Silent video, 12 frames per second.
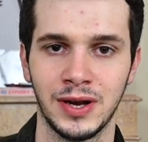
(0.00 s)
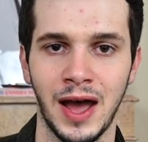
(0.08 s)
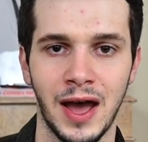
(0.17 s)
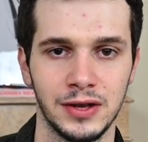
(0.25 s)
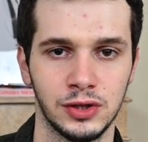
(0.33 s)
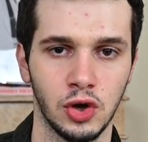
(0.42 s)

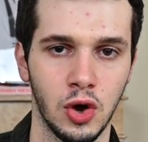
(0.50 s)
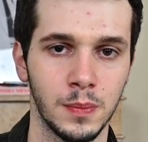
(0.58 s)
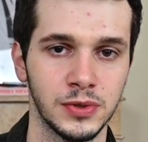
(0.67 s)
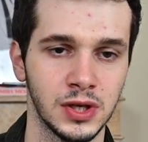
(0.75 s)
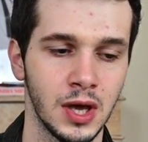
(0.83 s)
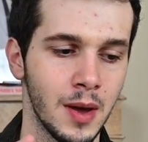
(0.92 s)
high
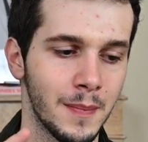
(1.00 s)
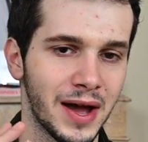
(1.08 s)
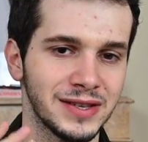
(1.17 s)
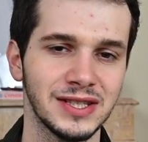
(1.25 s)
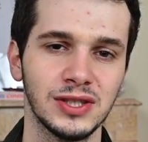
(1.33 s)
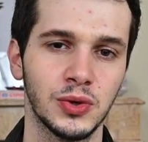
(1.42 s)
tops, but I
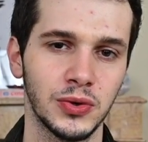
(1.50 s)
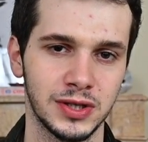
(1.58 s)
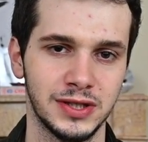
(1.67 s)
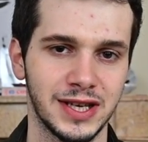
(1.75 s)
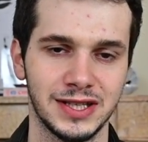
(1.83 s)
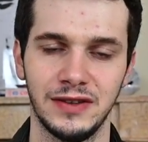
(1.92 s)
just
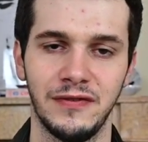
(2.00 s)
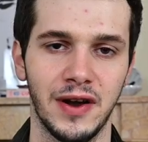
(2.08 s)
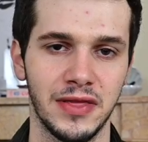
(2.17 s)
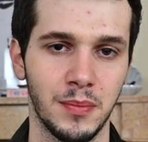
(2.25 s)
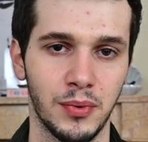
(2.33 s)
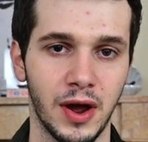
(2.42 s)
couldn't justify
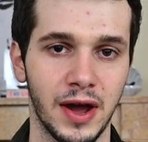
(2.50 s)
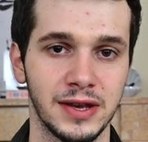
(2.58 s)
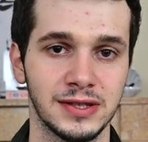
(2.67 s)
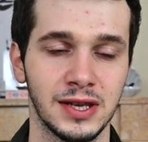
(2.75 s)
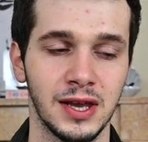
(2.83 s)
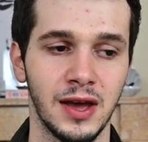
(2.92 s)
the price.